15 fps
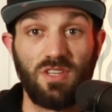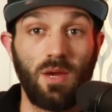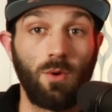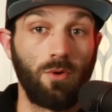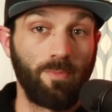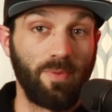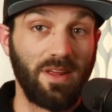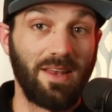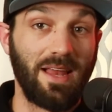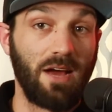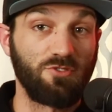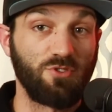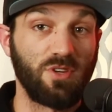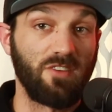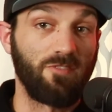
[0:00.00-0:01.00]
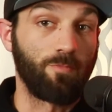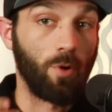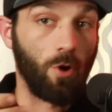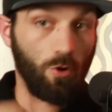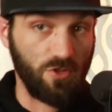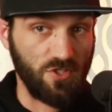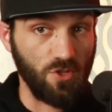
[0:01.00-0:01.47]
they would be allowed to give
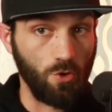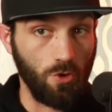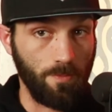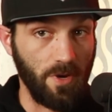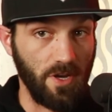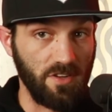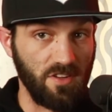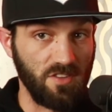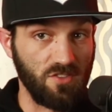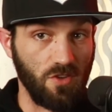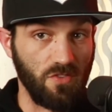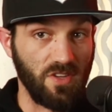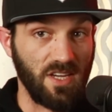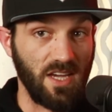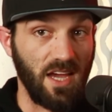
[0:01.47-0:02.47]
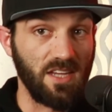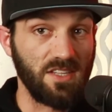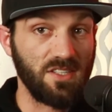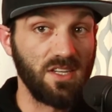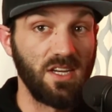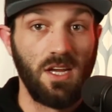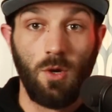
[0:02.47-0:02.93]
personal opinions on the
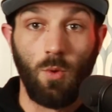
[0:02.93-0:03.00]
case,